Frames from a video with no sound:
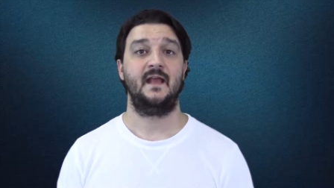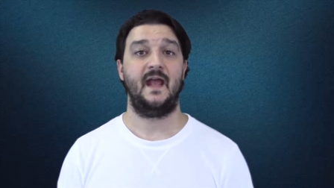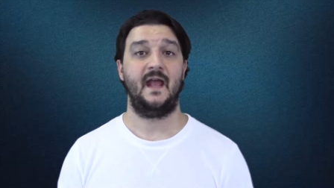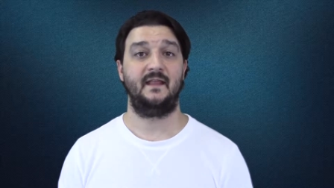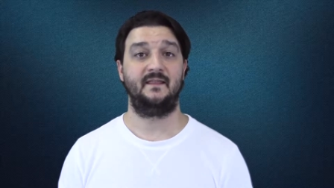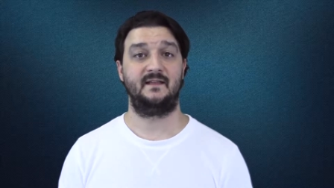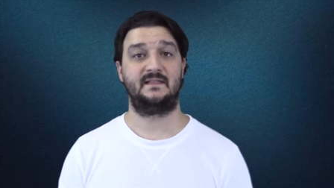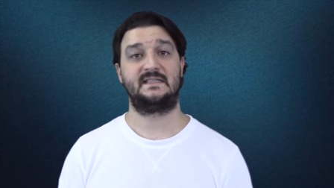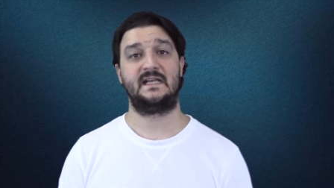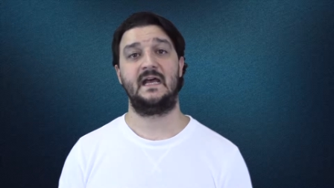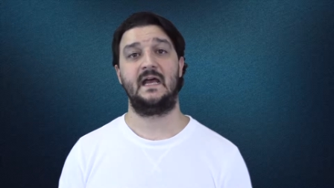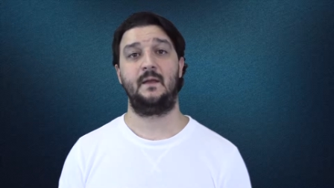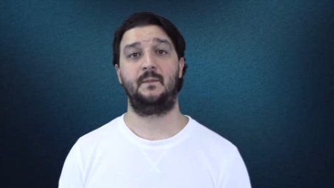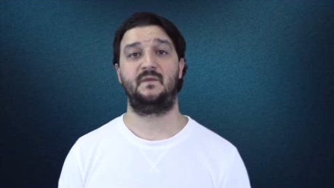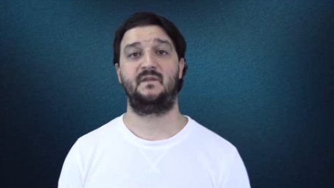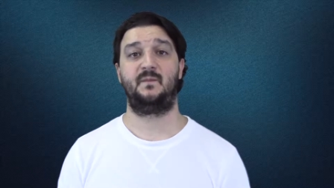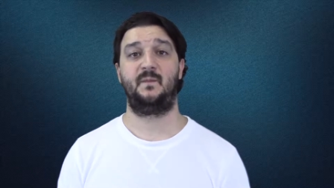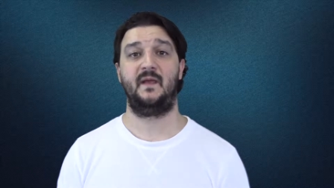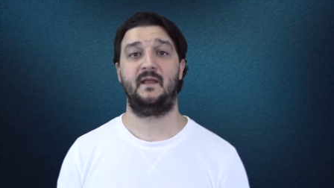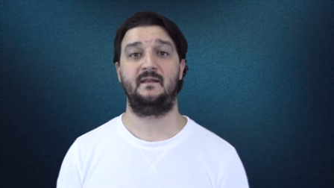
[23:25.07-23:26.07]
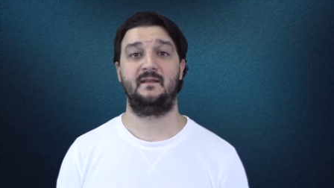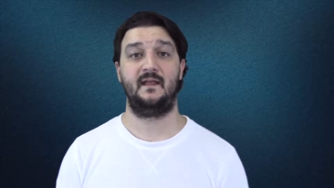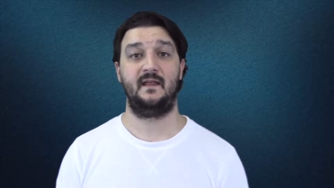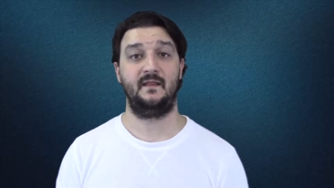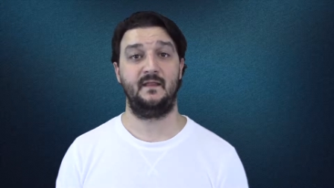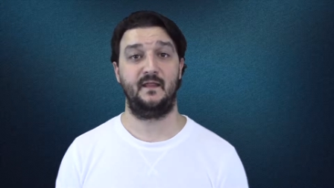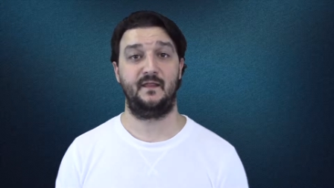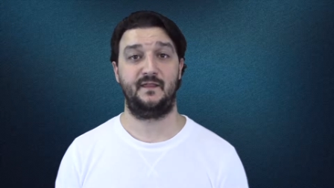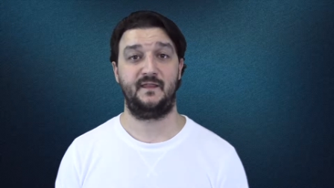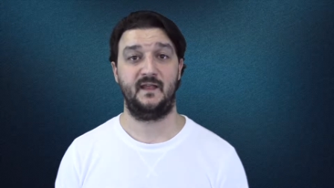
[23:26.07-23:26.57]
and the time spent
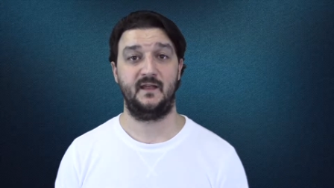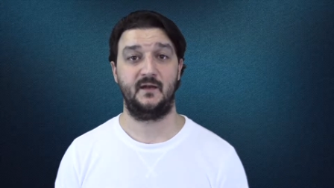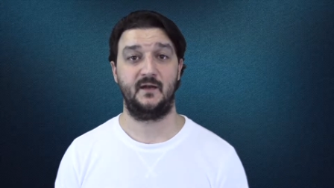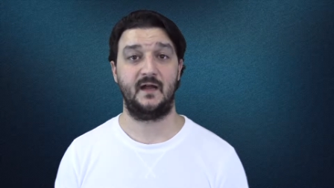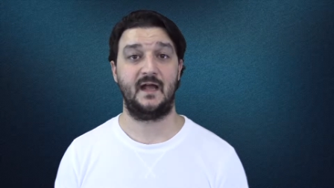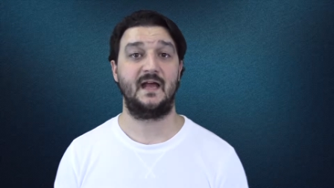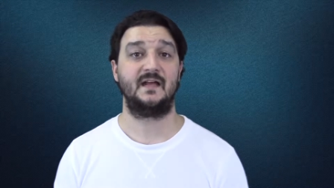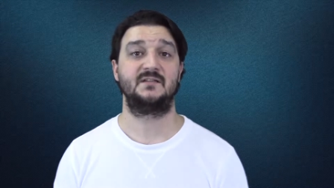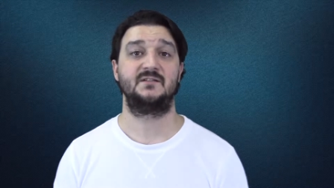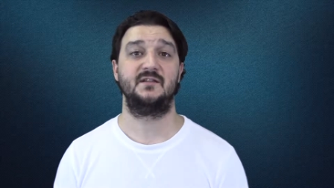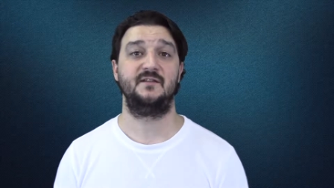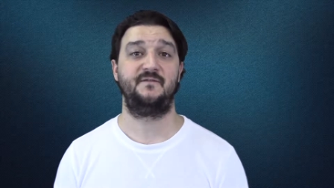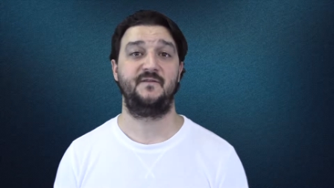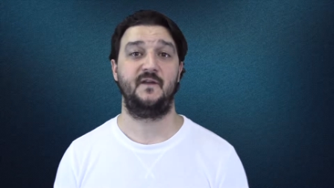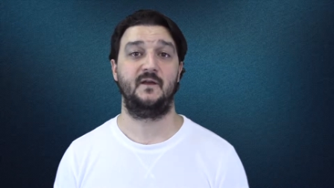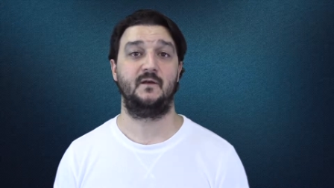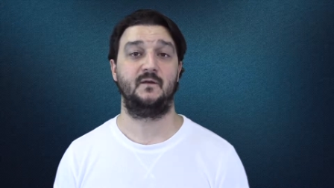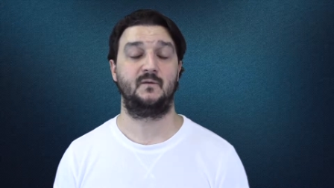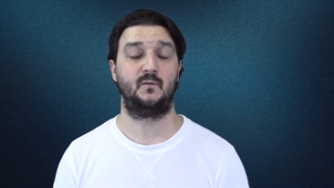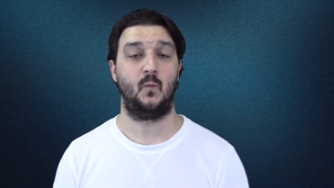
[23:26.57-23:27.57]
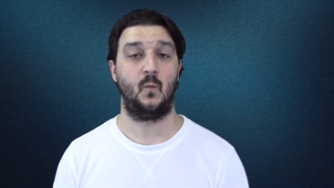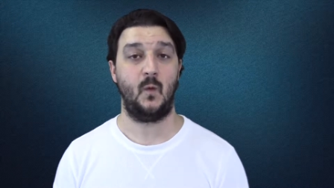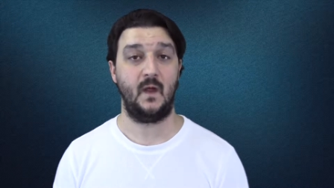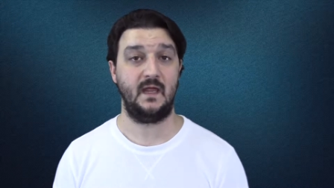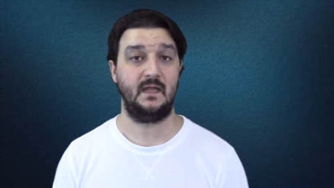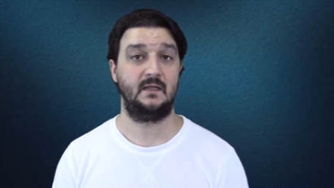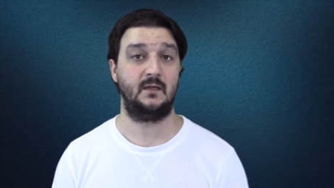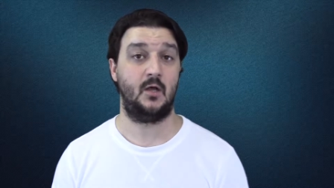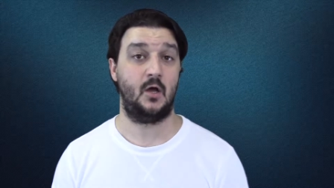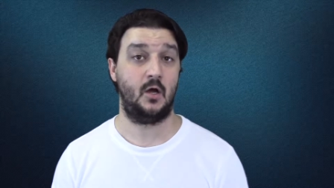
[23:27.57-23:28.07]
in the theater actually feels
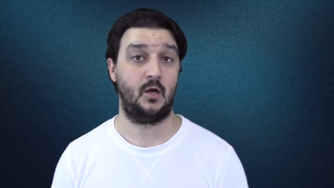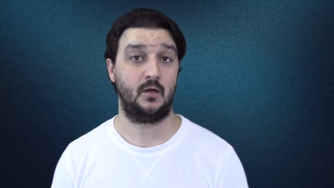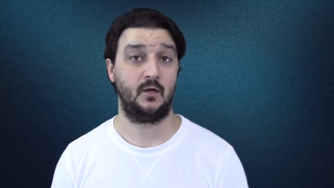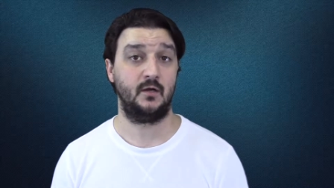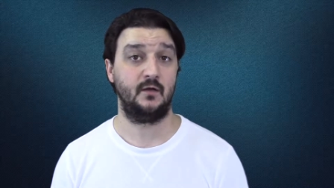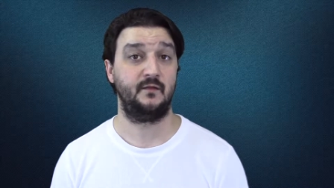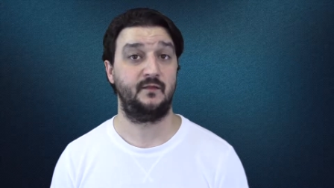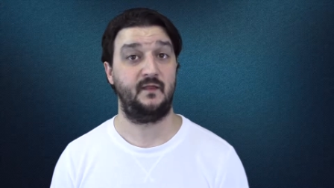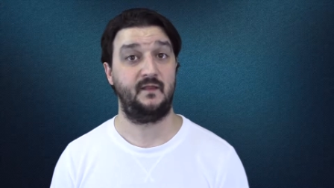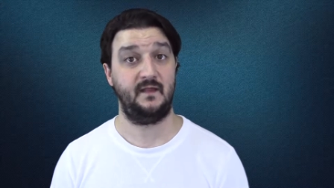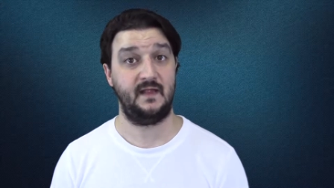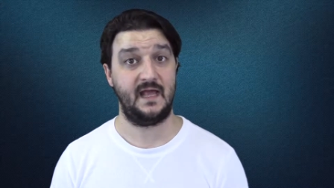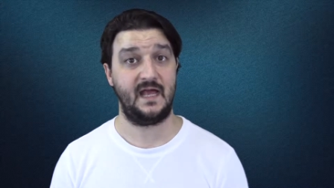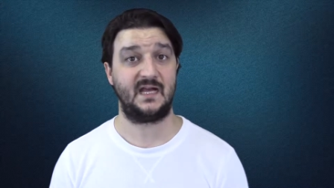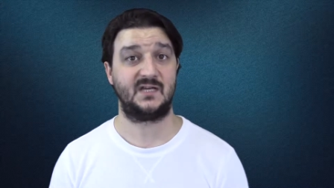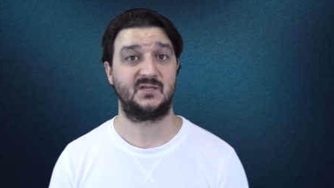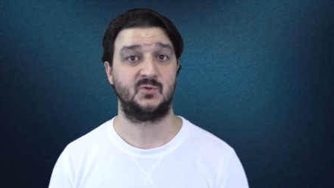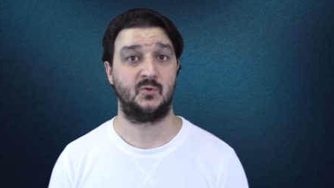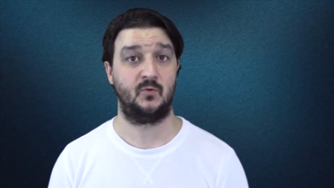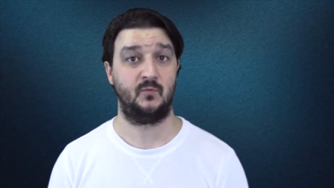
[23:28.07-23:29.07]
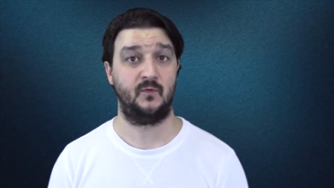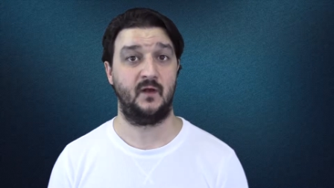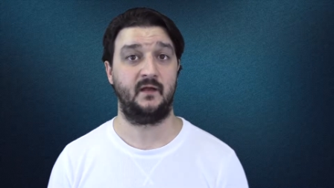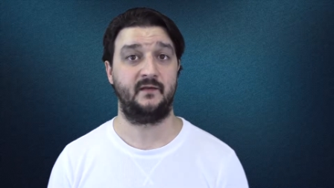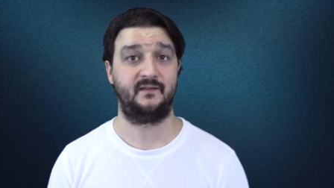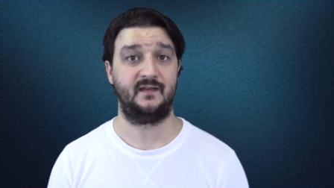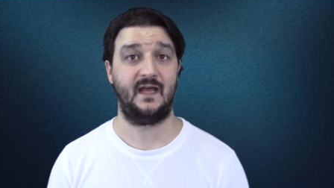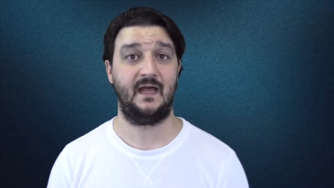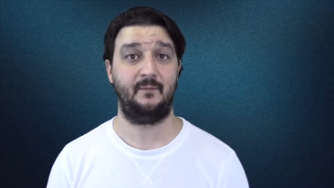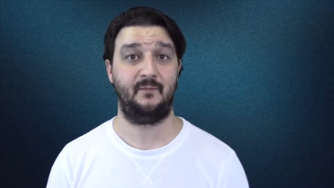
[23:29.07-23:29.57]
way longer than the actual
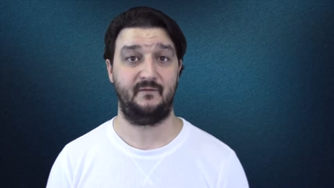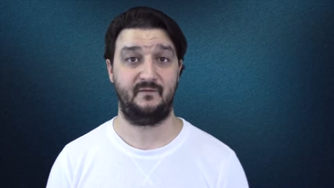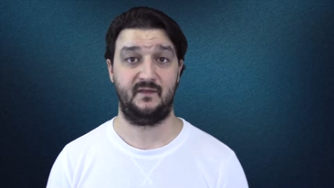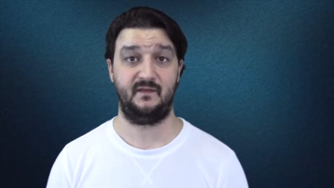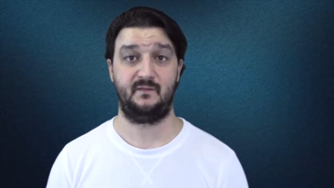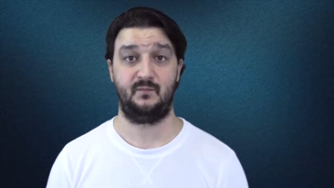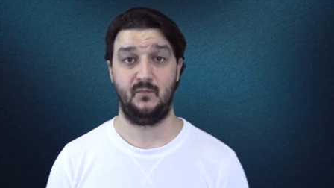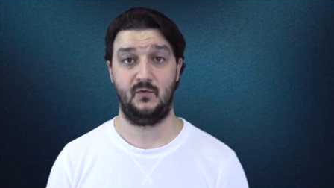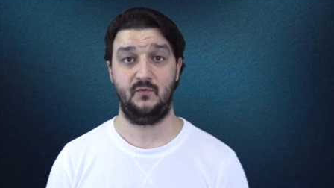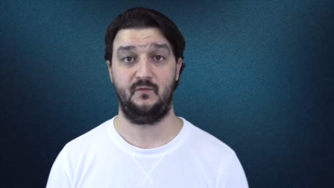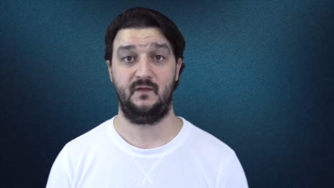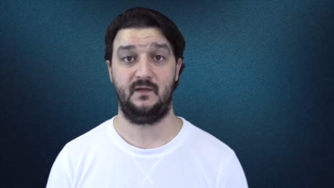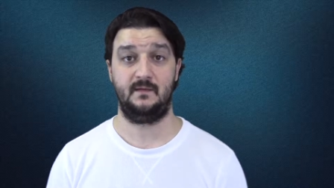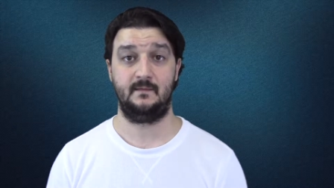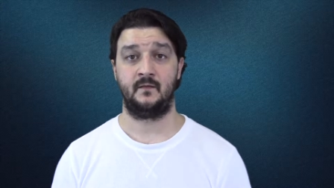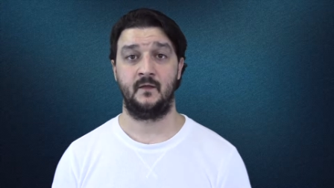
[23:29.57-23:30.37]
runtime of this movie.